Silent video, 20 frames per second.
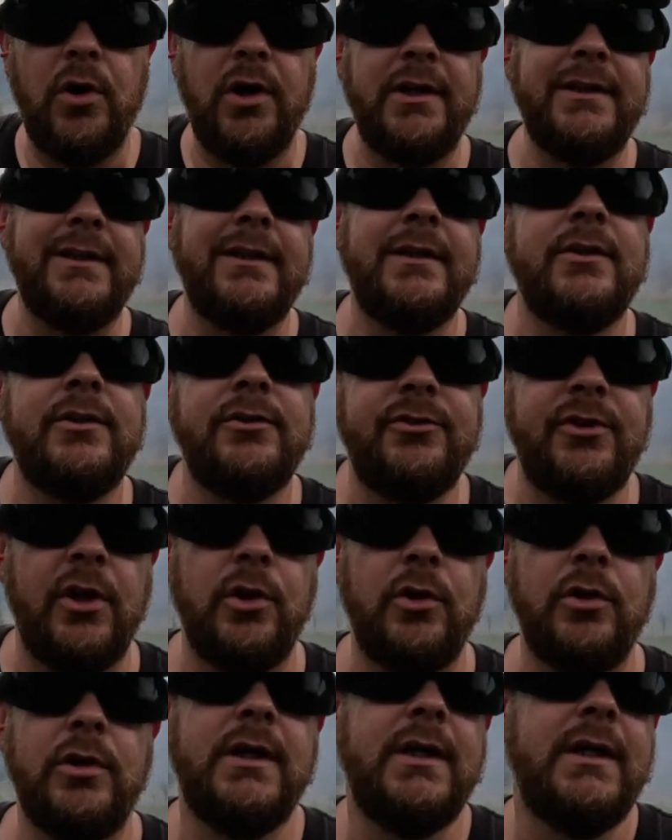one,
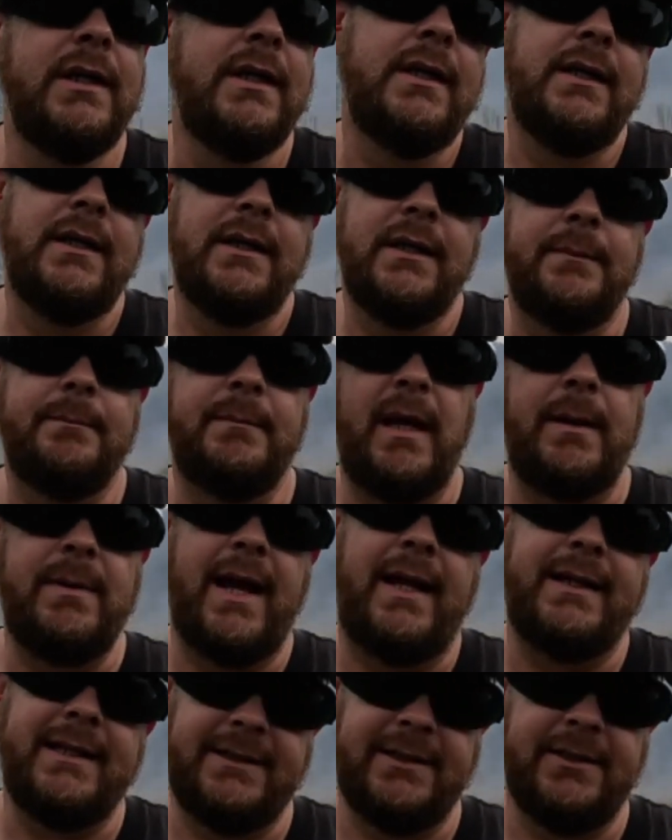so
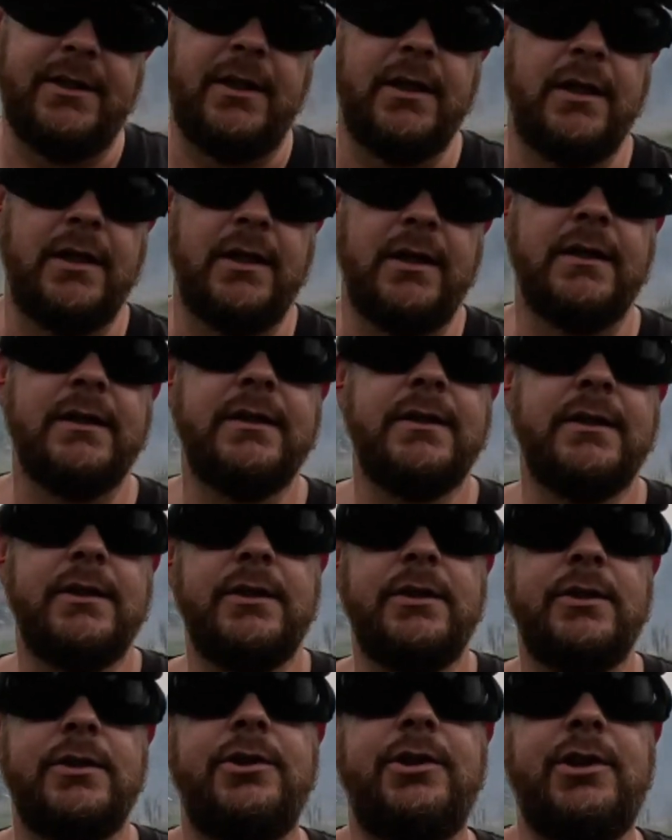maybe I need to
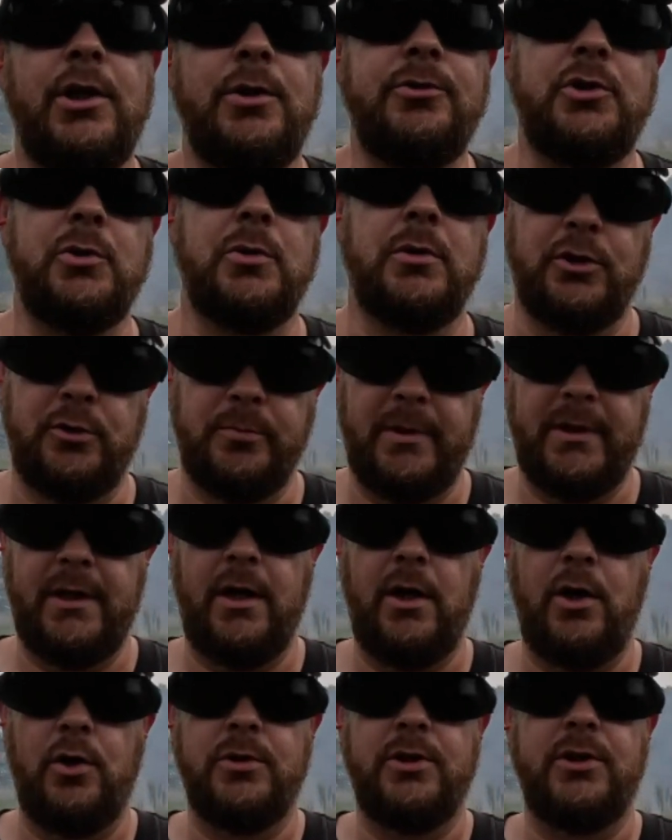you know, do a little bit
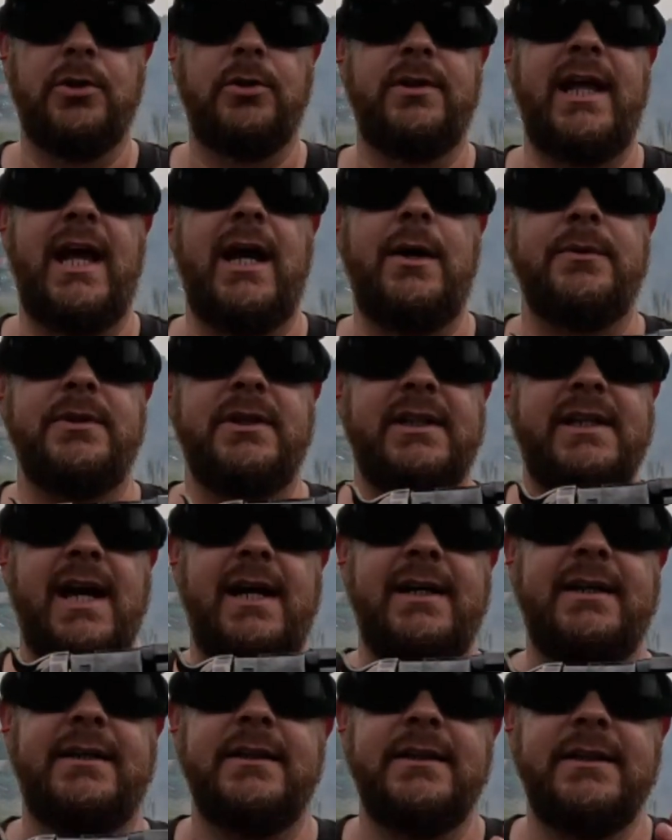of honing on that one
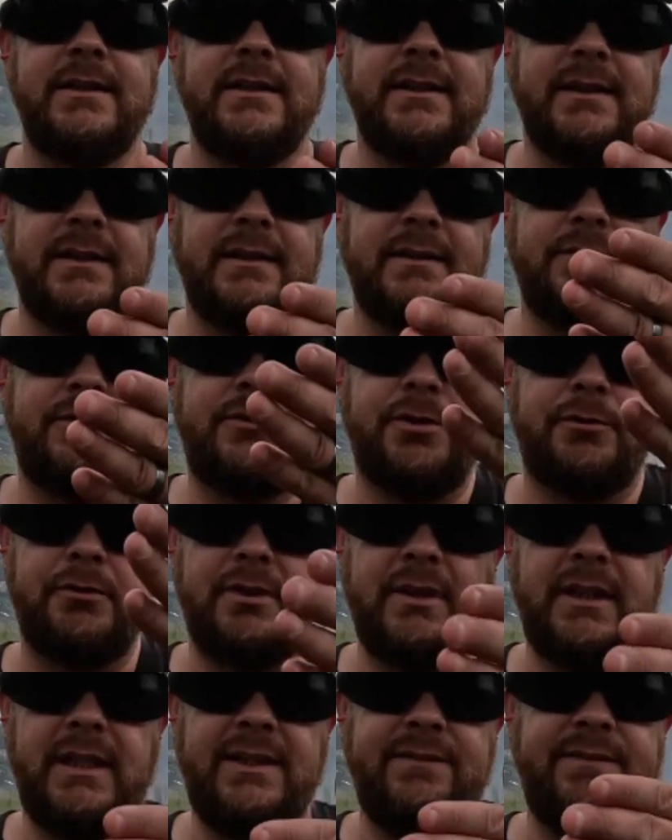to
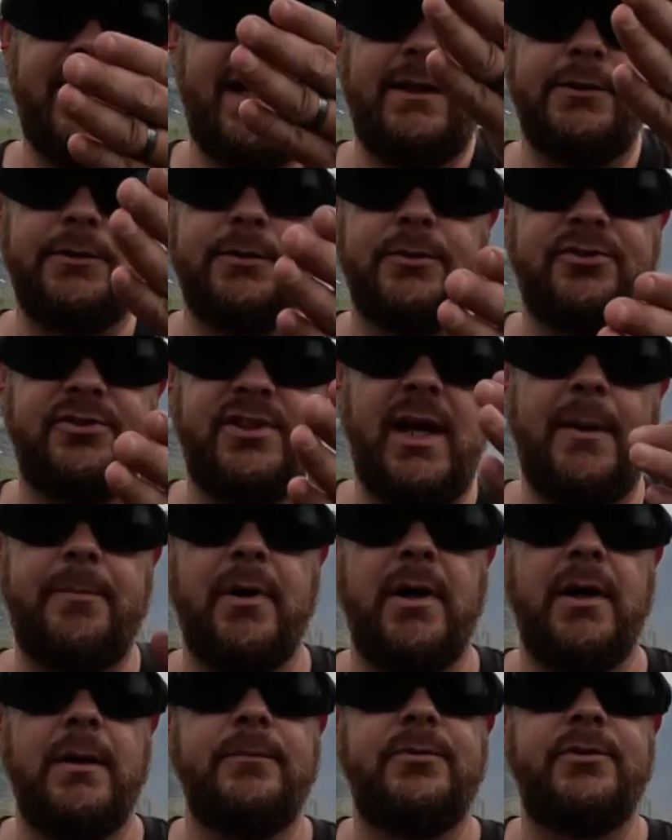relieve that little
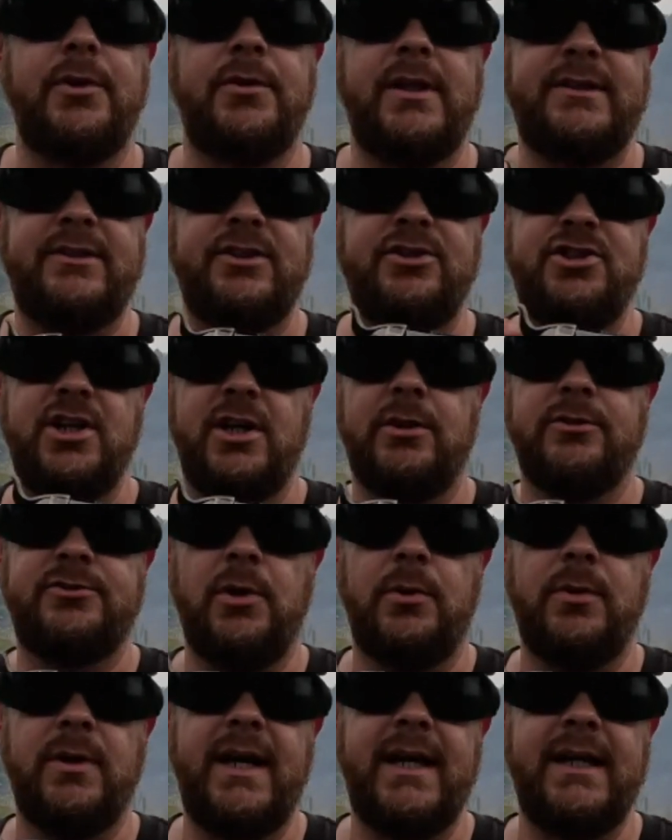step up so that the
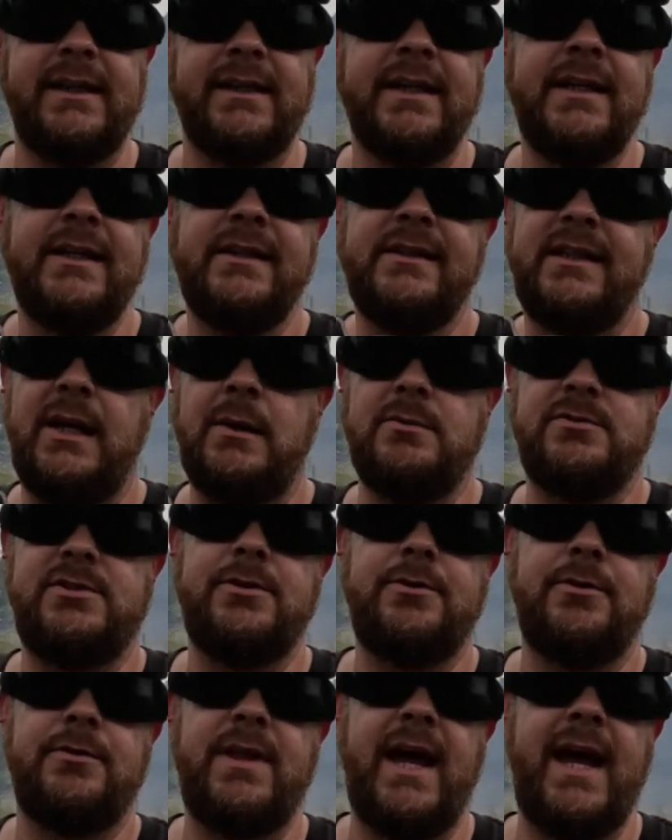shells don't hang. It
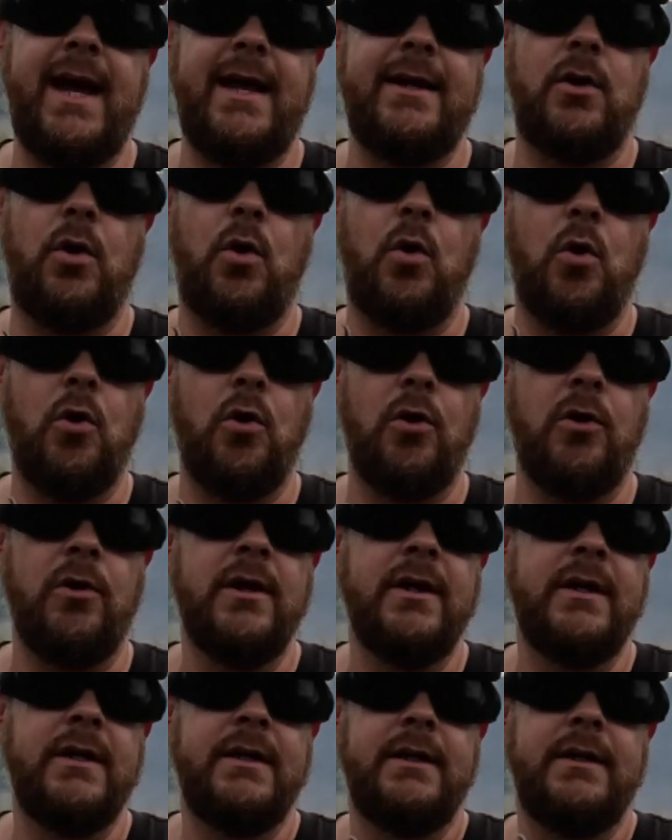was either that
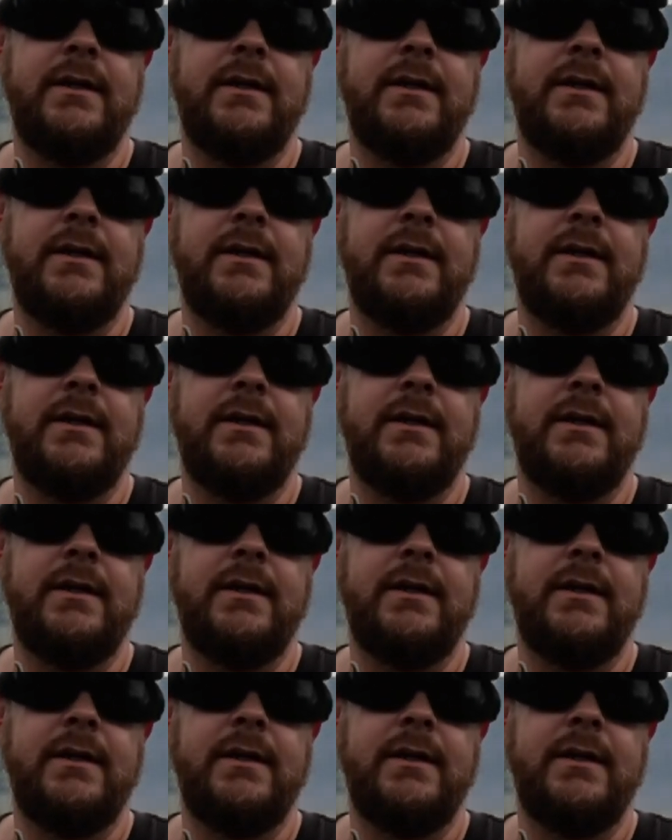or